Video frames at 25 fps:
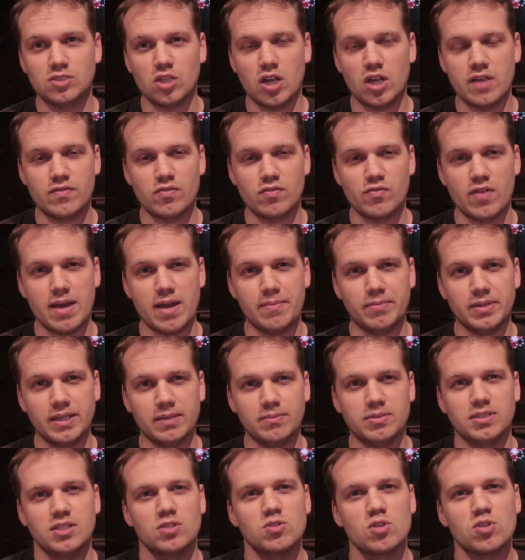Sorry for
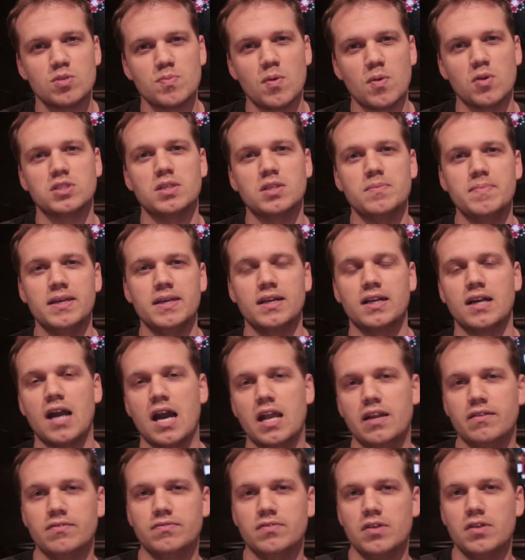rambling, but this is supposed to be a
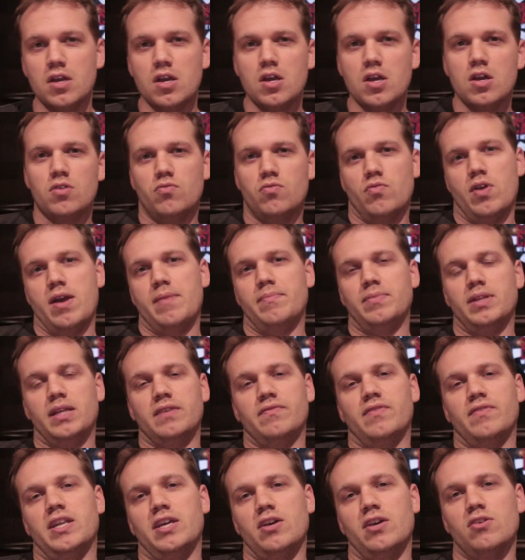kind of rambling
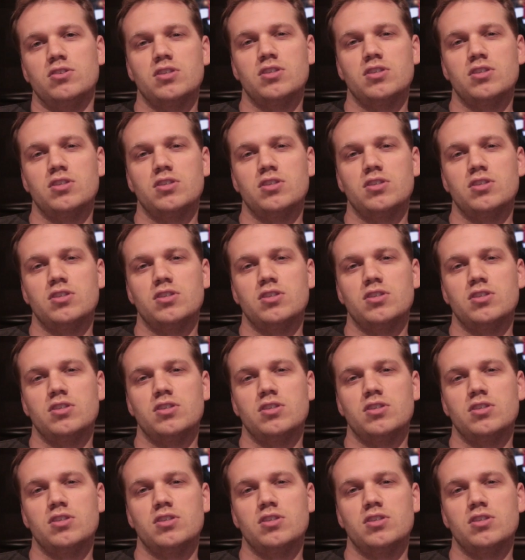video.